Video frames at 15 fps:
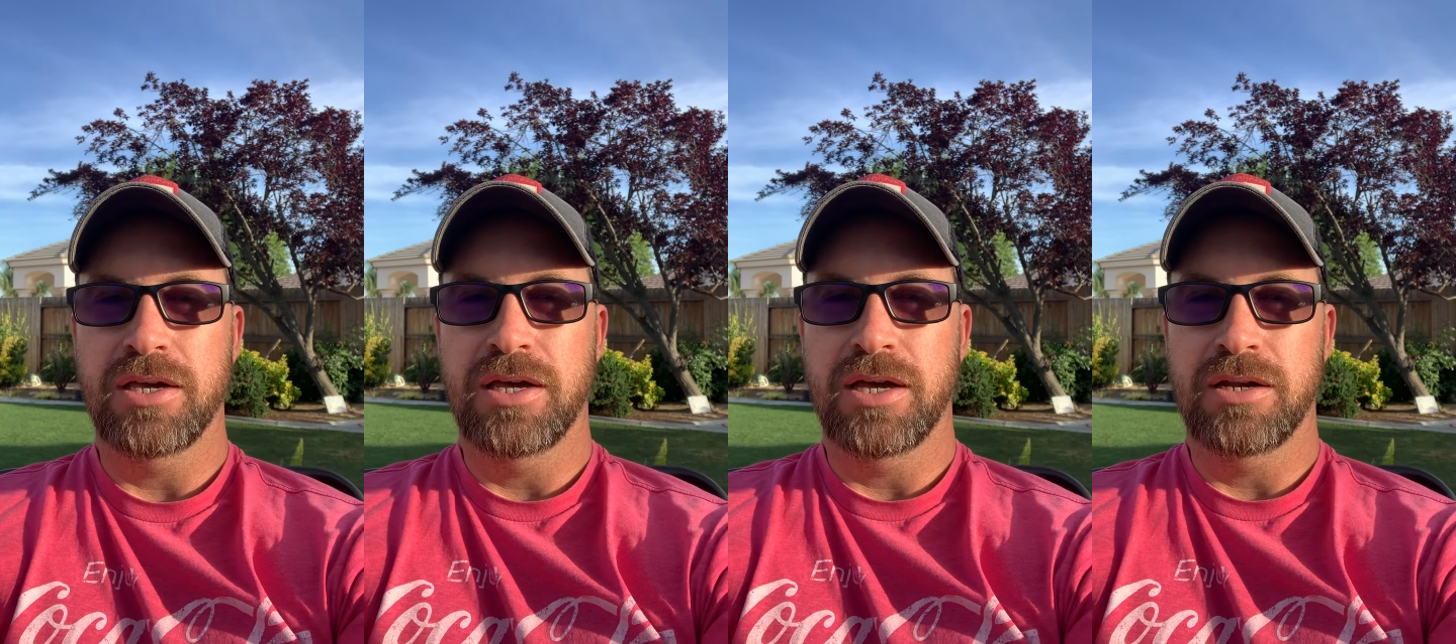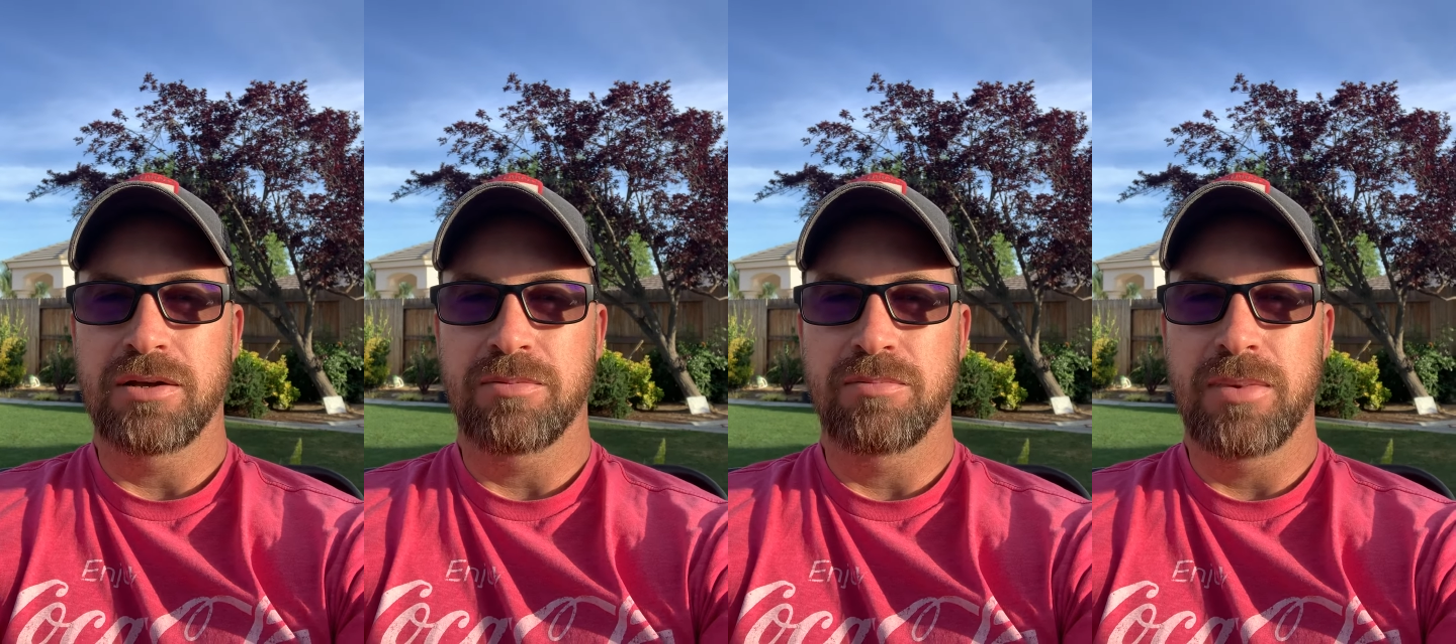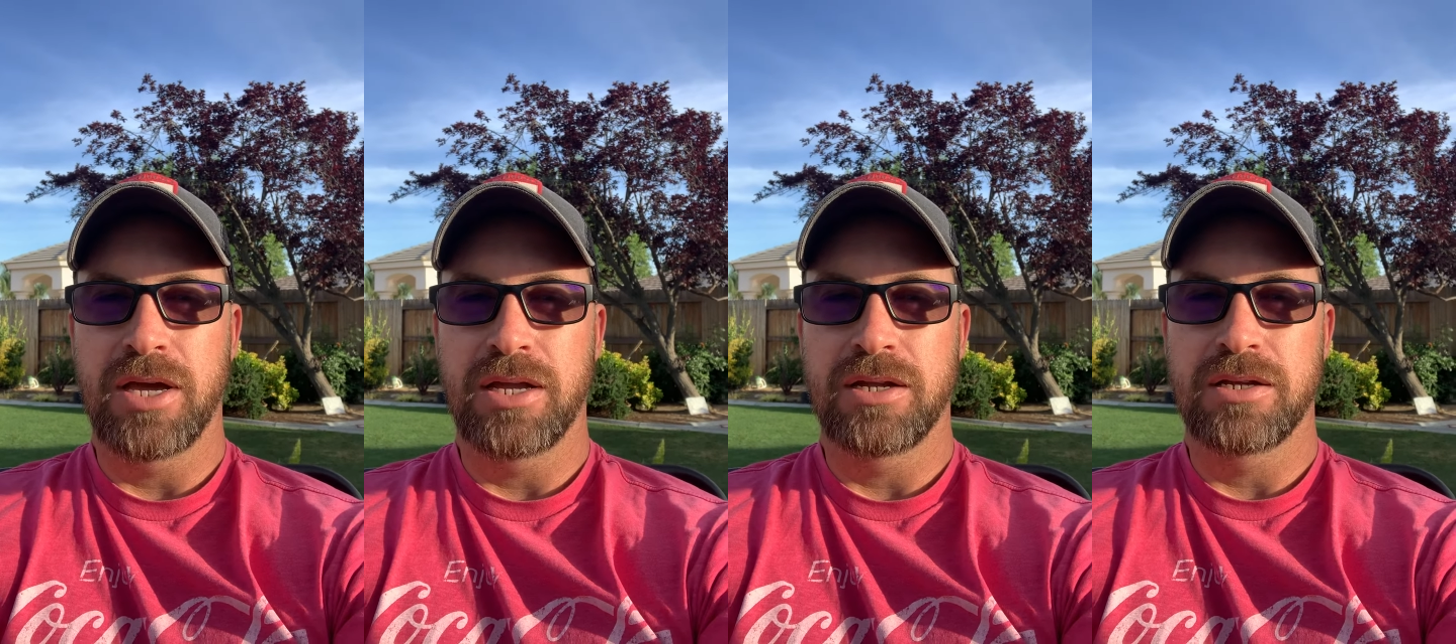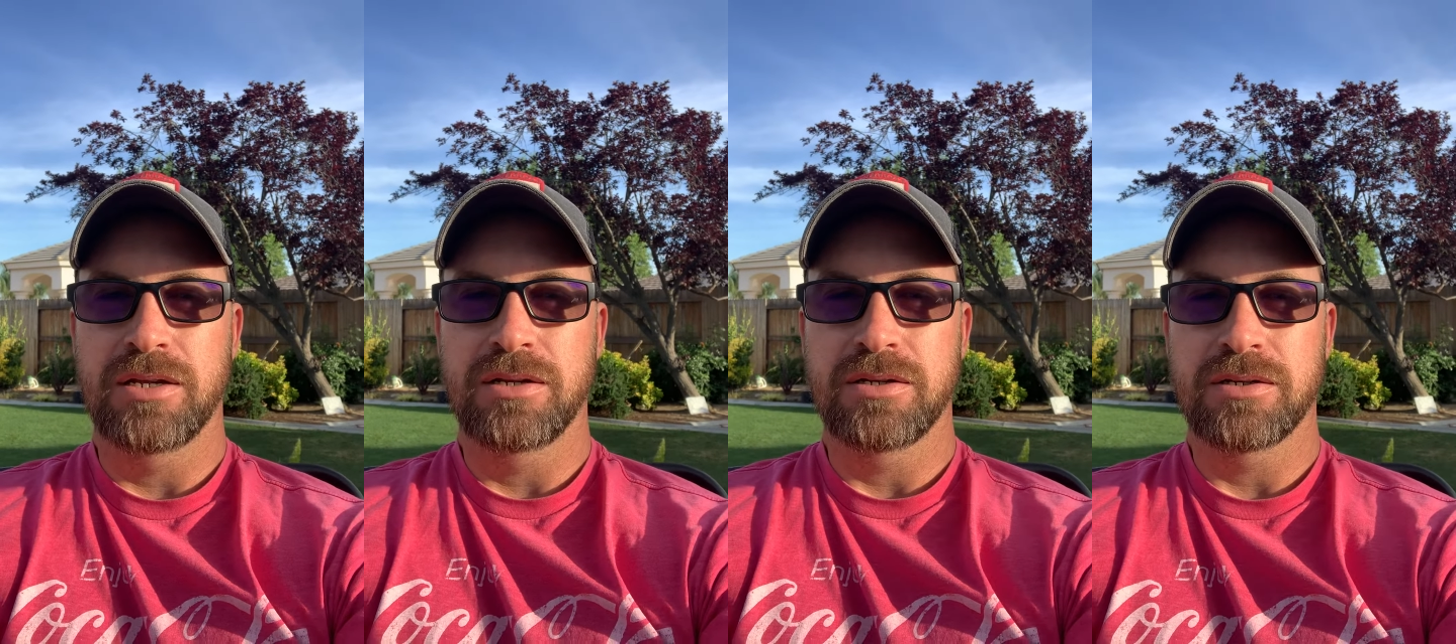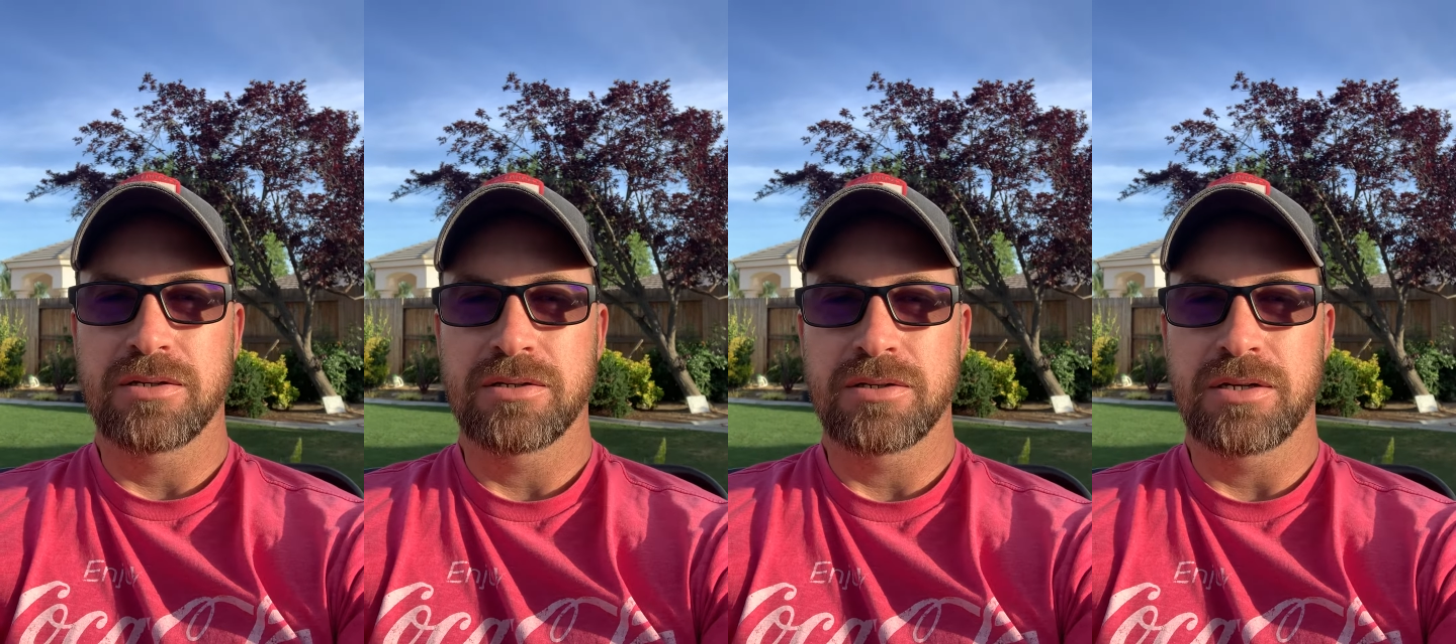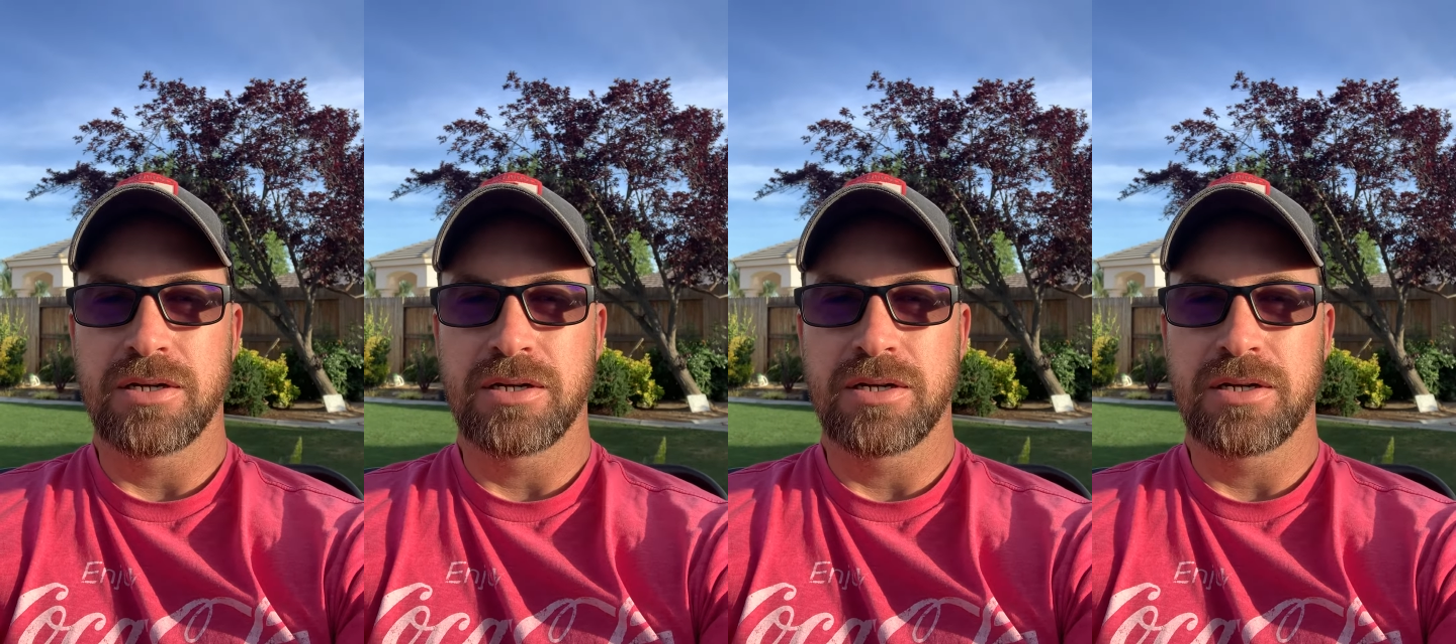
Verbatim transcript: yet made a,